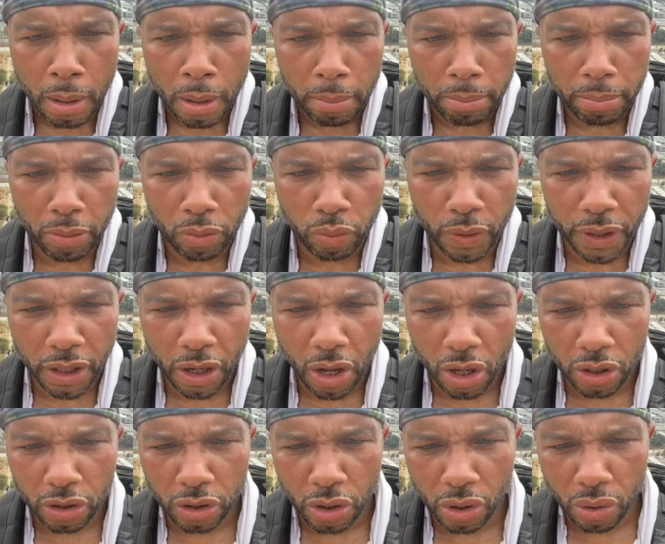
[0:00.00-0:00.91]
But we
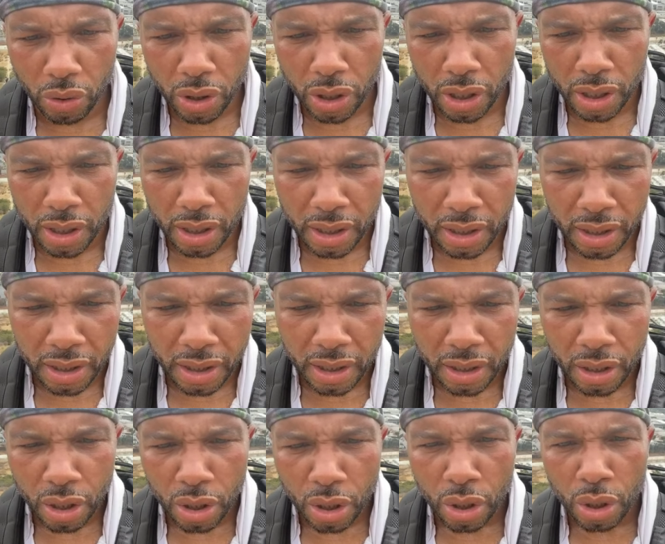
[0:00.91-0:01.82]
all know
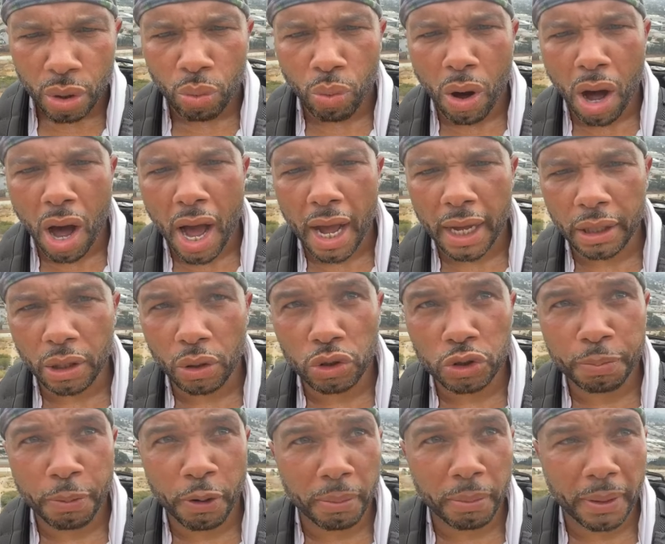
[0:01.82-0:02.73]
why, low
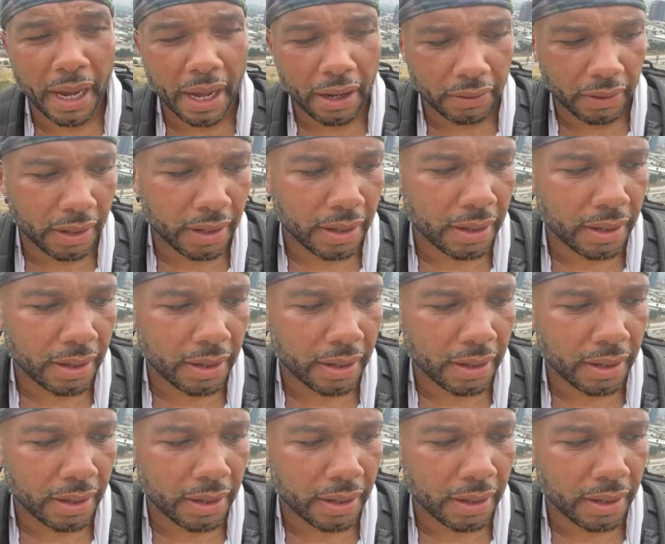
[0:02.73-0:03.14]
sperm count.